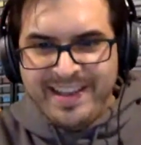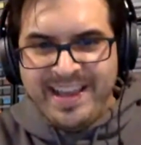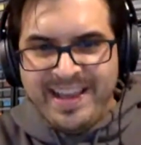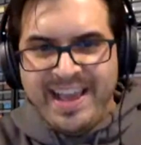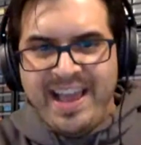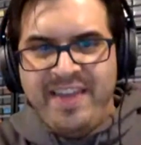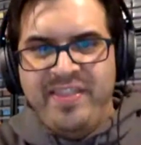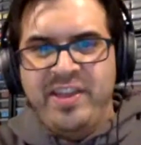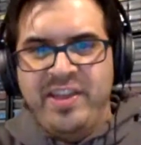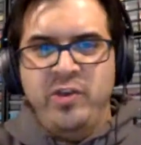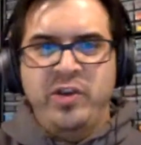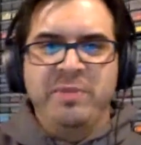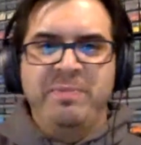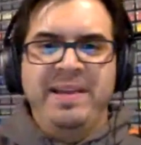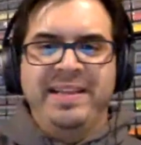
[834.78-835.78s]
and then you
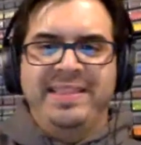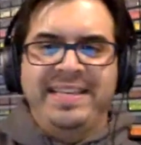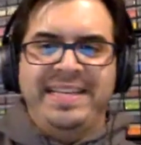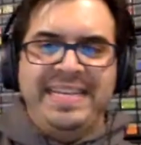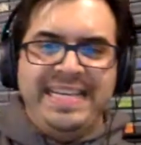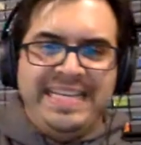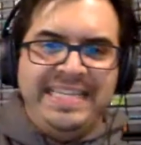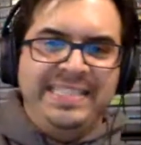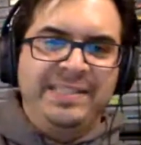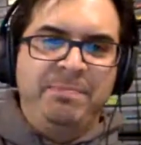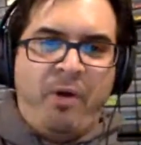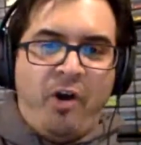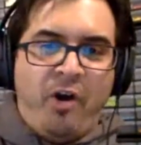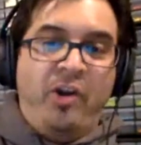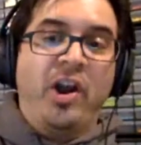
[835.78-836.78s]
could be at the east
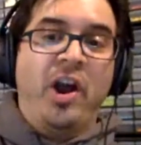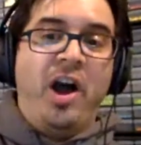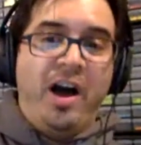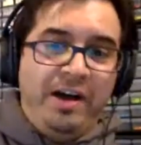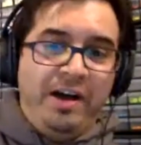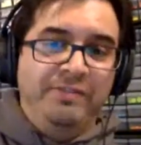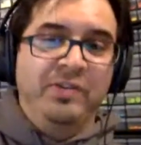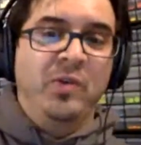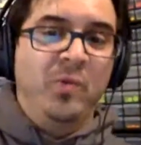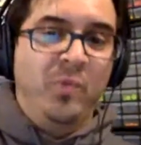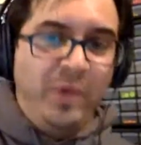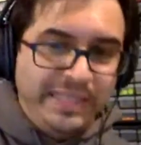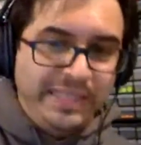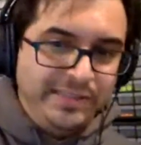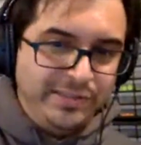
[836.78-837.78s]
part of
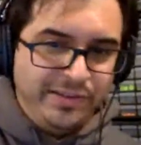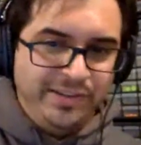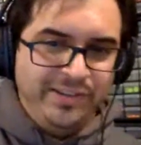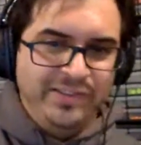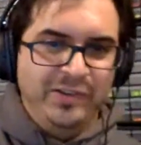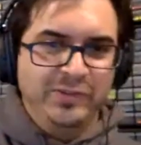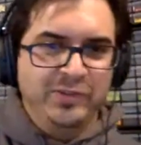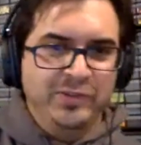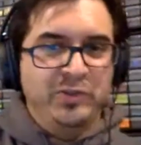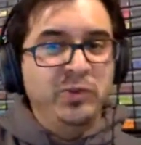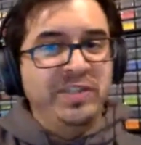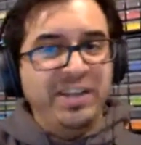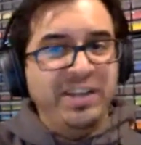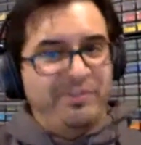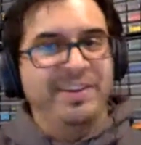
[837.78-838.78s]
Windsor. Those are two
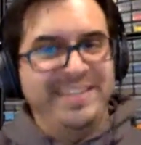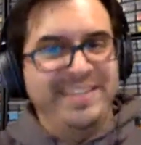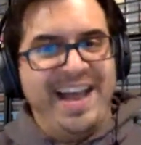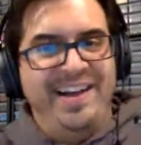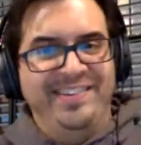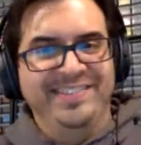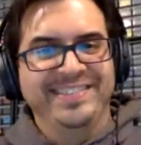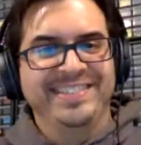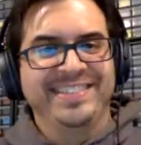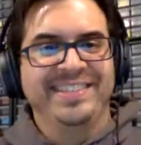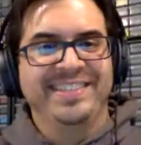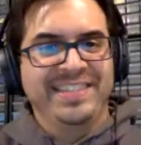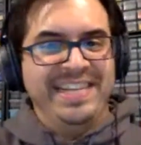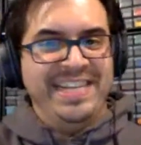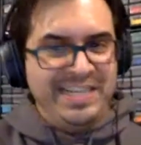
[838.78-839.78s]
different towns.
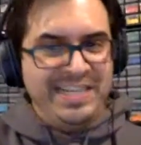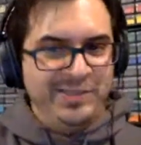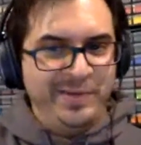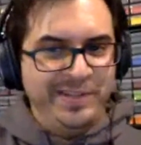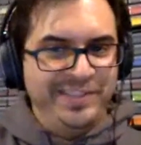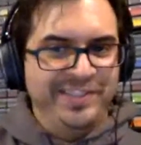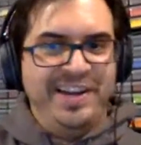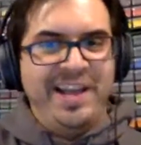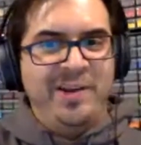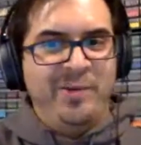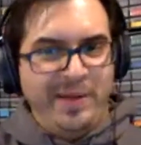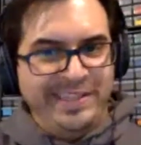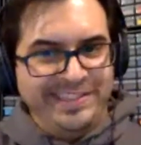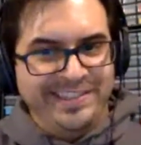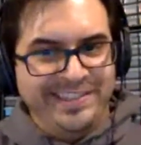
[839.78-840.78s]
There's East Windsor and
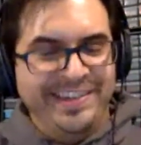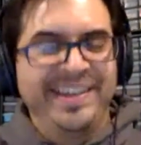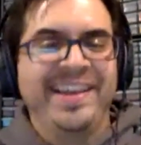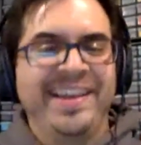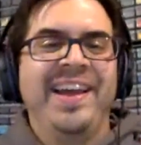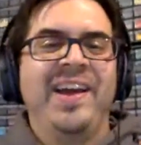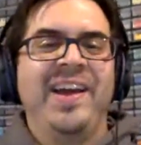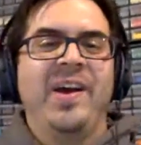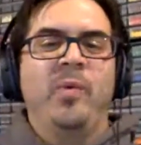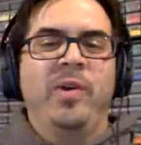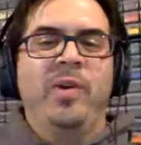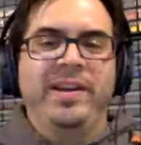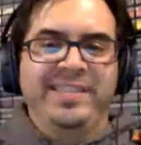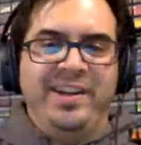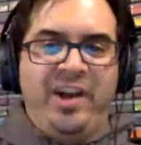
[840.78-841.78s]
Windsor,
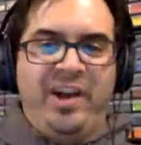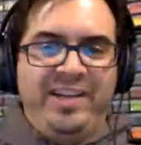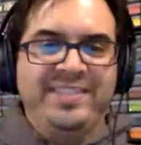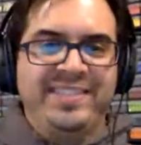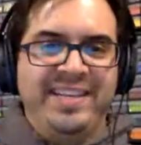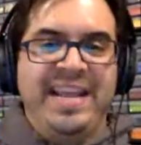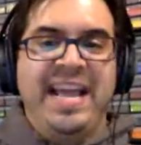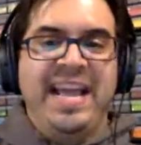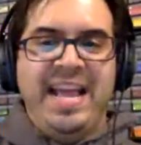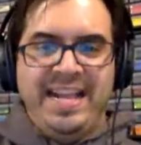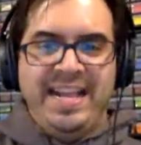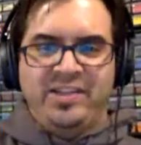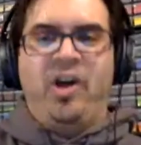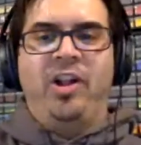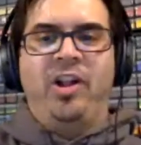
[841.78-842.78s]
whereas in Austin, it's
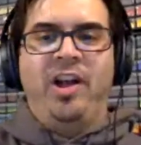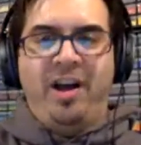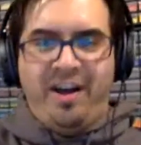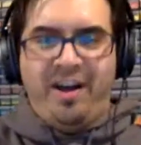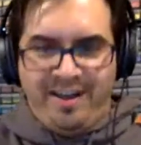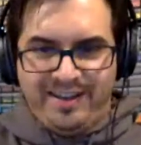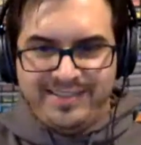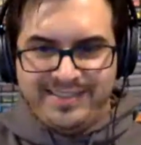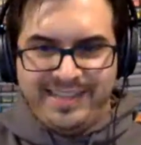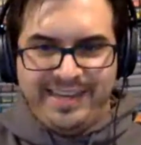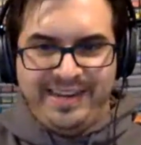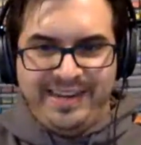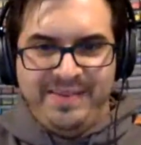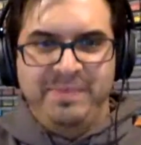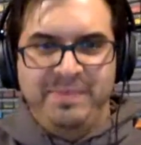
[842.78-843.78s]
all Austin.
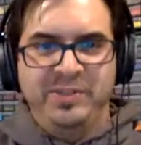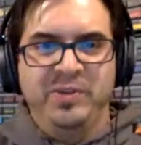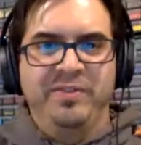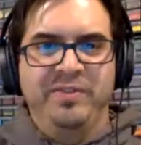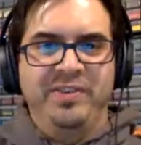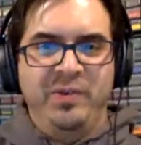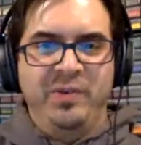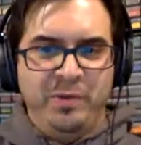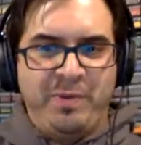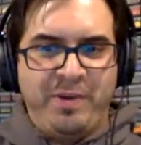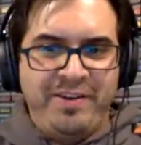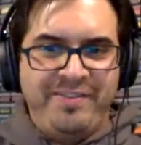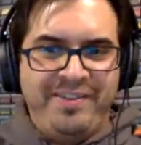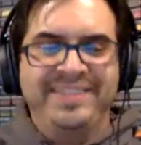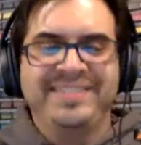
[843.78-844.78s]
But you have north part
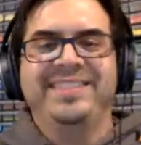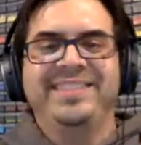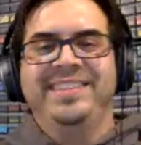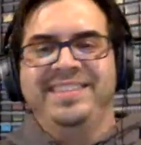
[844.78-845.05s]
of Austin,